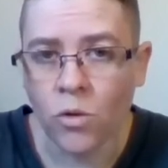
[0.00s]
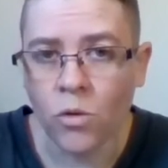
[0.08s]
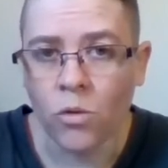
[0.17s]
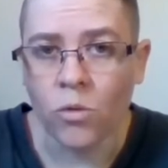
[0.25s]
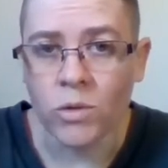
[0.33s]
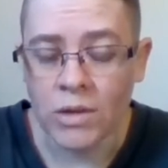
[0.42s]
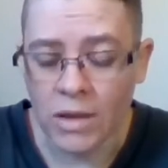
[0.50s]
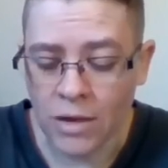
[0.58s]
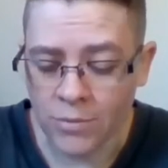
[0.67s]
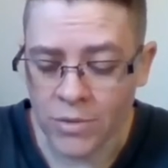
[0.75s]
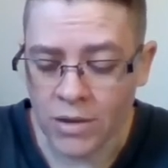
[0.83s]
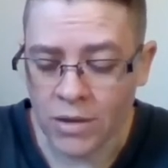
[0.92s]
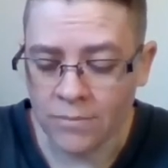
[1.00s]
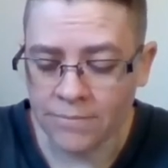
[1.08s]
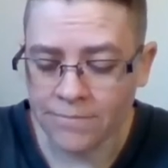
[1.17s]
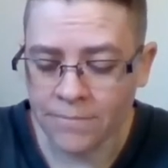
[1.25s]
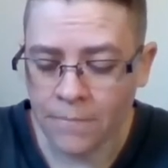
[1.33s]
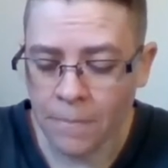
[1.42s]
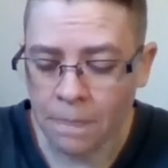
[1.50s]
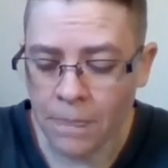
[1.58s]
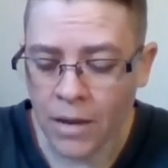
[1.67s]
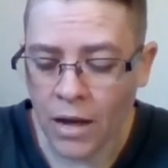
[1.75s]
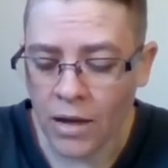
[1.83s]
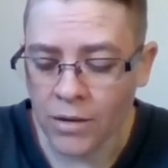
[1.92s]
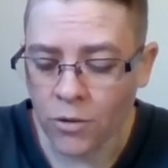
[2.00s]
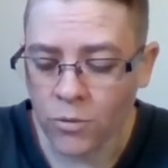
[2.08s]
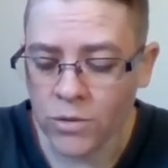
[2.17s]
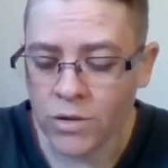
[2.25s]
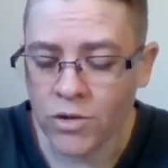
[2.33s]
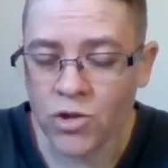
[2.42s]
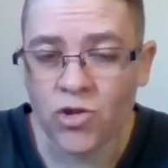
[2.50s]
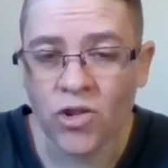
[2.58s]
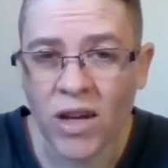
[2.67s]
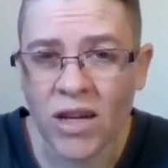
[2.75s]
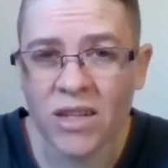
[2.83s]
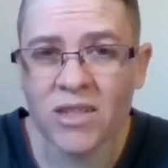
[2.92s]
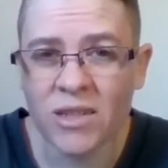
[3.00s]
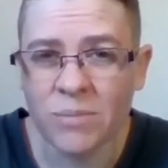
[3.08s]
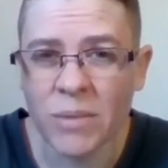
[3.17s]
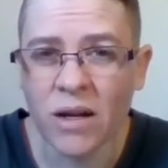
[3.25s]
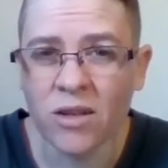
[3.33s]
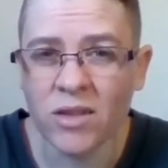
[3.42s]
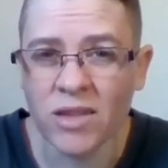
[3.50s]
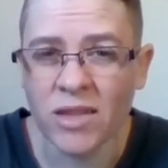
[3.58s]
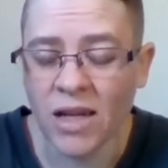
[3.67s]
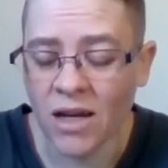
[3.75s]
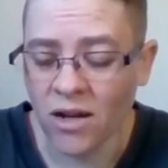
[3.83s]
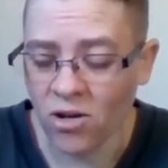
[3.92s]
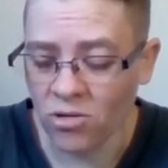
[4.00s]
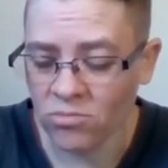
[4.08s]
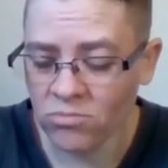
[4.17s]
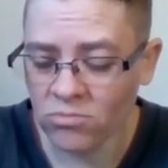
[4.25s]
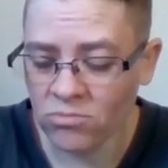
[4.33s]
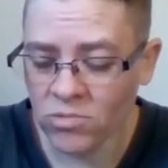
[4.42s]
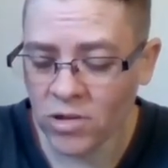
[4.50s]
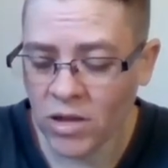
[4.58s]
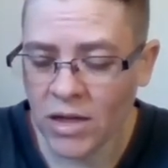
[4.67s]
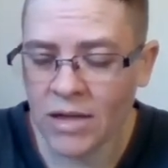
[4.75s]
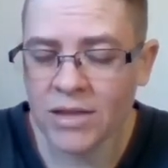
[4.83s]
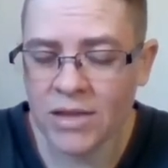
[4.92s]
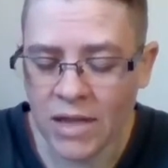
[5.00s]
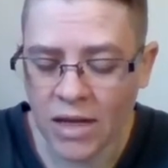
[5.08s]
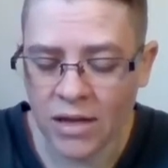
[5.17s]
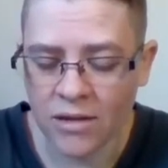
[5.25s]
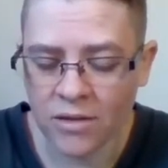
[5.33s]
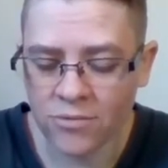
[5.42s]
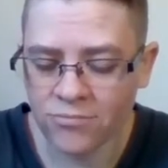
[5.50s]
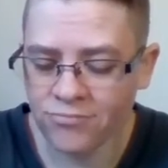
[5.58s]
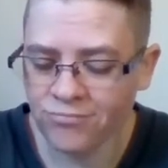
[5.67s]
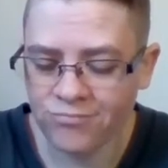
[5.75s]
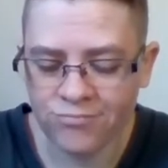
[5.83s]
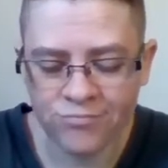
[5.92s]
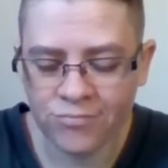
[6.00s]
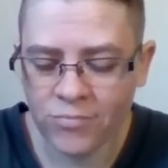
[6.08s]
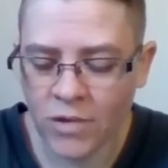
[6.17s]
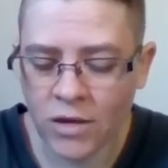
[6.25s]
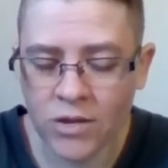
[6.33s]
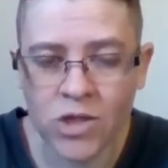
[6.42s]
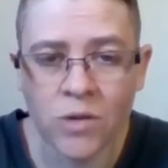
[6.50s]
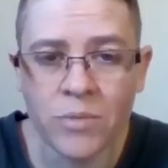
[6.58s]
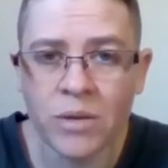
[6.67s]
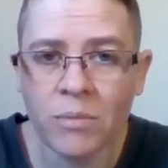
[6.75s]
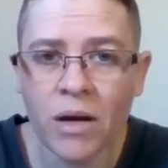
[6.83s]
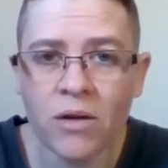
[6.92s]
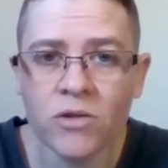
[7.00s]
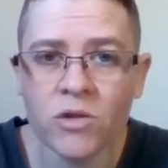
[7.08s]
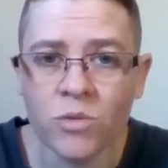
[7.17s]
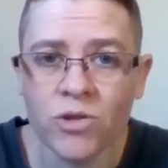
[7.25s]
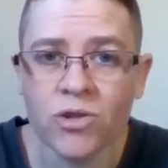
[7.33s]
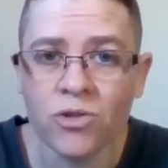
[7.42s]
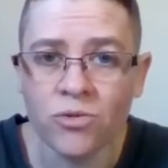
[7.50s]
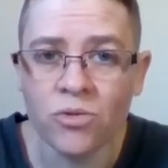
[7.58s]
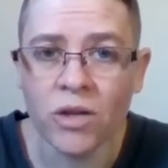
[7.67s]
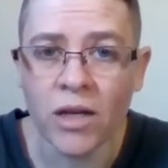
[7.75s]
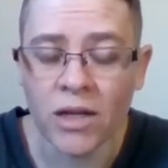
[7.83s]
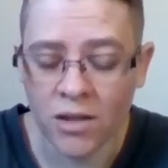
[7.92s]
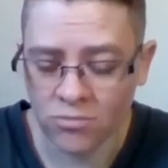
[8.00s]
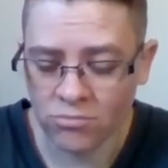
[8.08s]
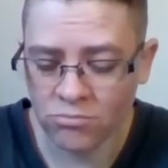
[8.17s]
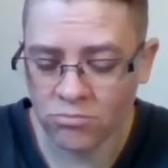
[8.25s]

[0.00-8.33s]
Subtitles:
hole was empty, and there was a strange smell in the air. Snake. Jumping Mouse was too late.